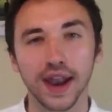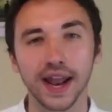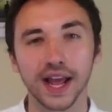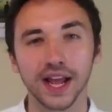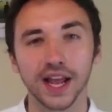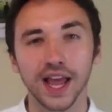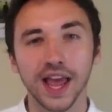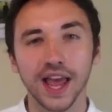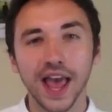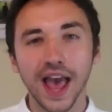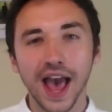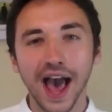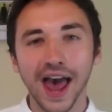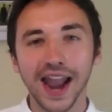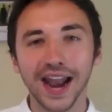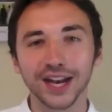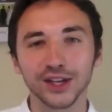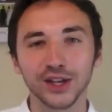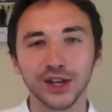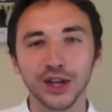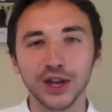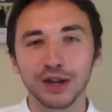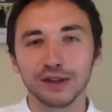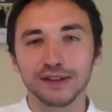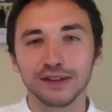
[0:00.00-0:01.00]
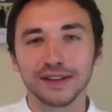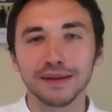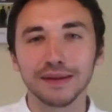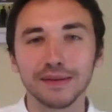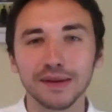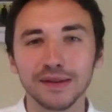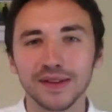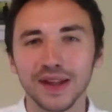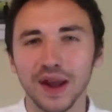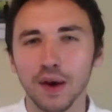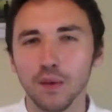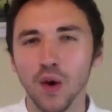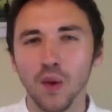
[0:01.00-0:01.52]
And actually, you know,
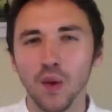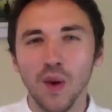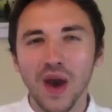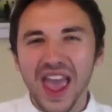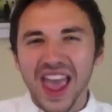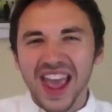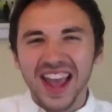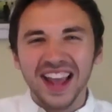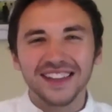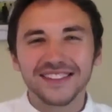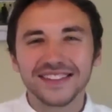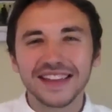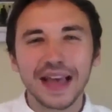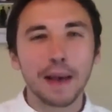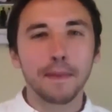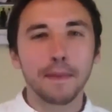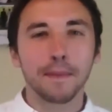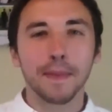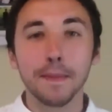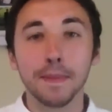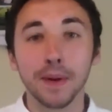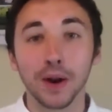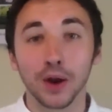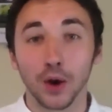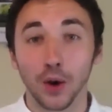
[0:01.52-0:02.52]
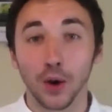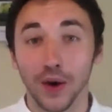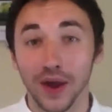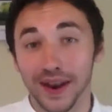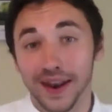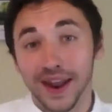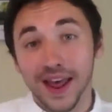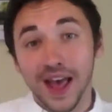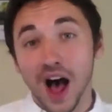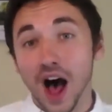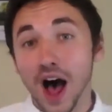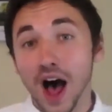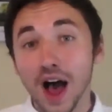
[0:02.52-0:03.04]
sometimes like, well, is that biblical?
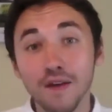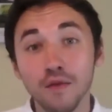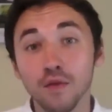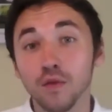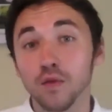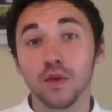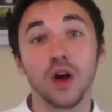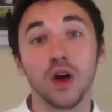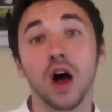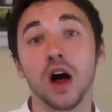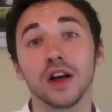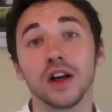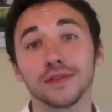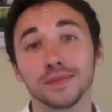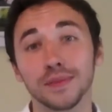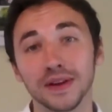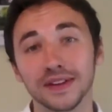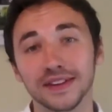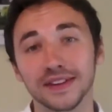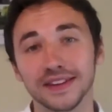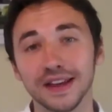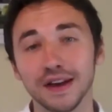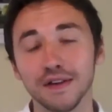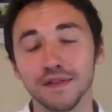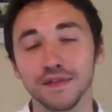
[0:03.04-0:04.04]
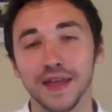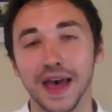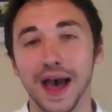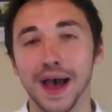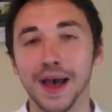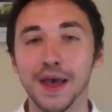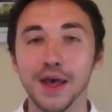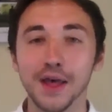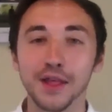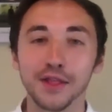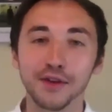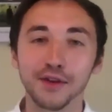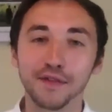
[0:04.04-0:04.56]
And I've asked myself that.